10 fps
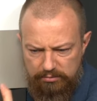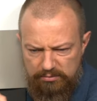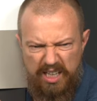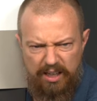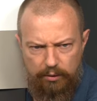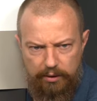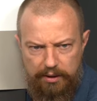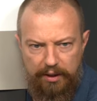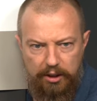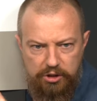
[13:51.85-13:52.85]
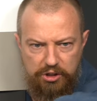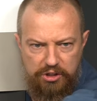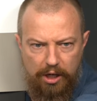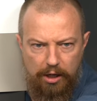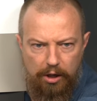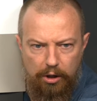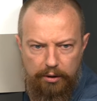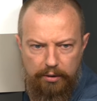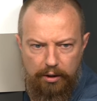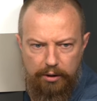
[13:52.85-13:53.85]
down, I think, just uh,
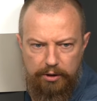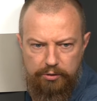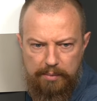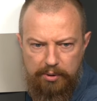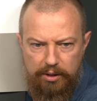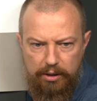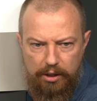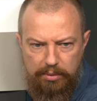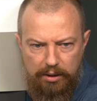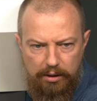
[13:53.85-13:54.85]
on, on the tripod knob,